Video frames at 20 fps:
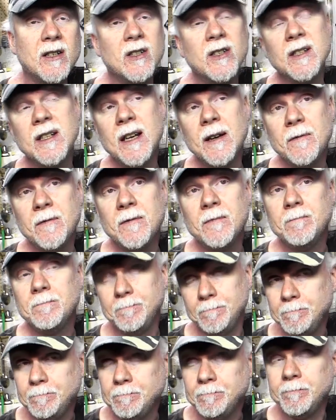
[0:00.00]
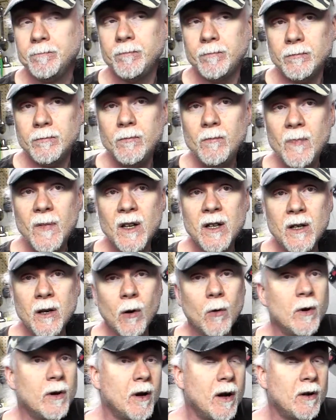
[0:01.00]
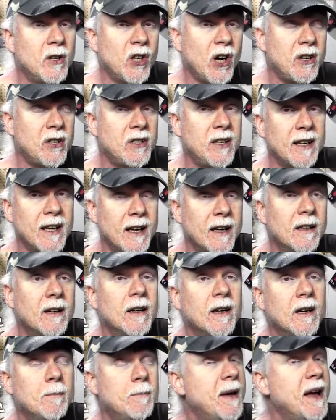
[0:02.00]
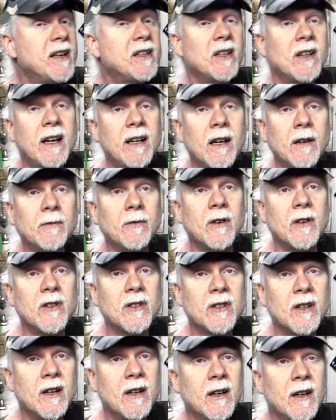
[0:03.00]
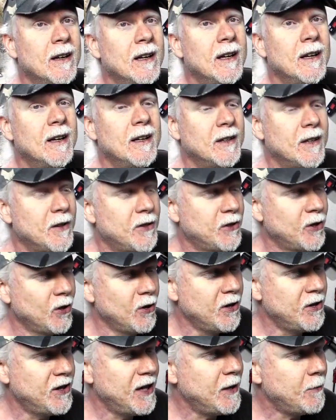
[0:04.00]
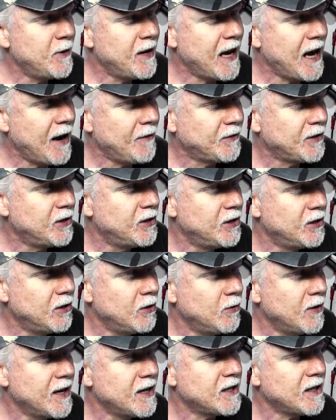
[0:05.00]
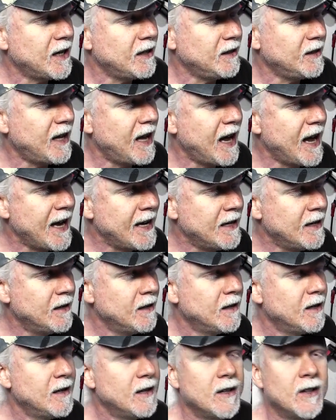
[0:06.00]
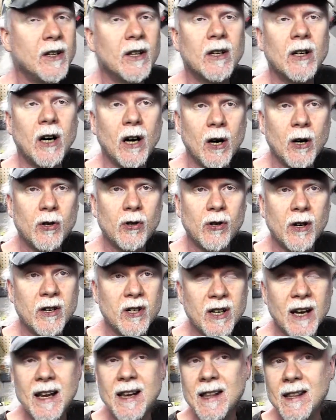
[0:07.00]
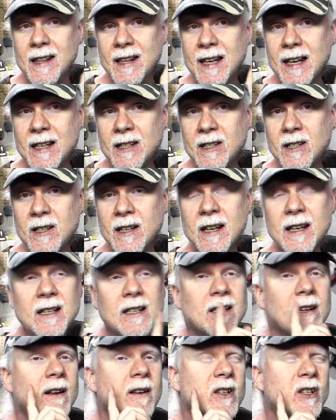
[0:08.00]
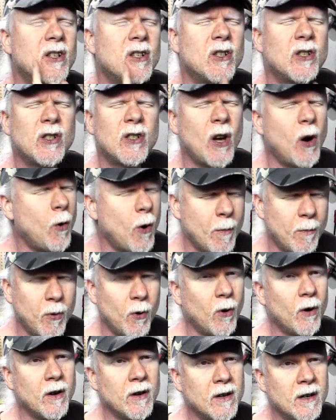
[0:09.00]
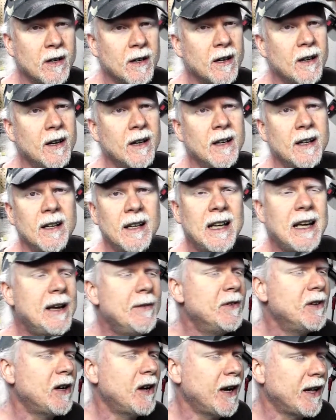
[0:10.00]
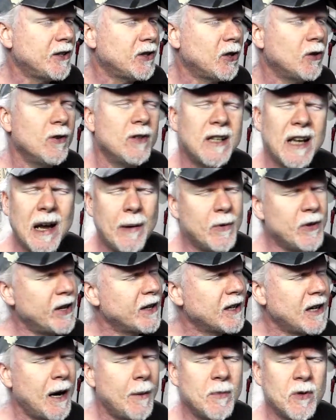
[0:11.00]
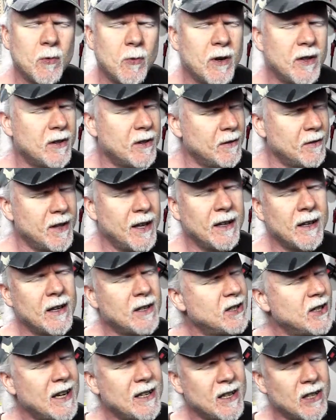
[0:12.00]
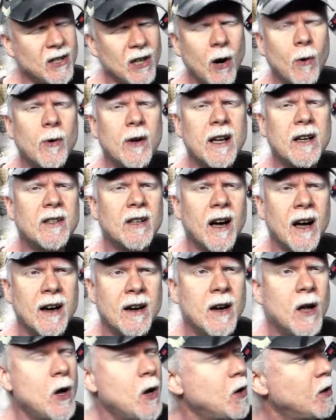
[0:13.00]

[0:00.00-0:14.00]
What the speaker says: and see if, adjusting it makes any difference. The third thing we have to do is align the cartridge, and this is so important. Even on a turntable that comes with the thing that says it's already done,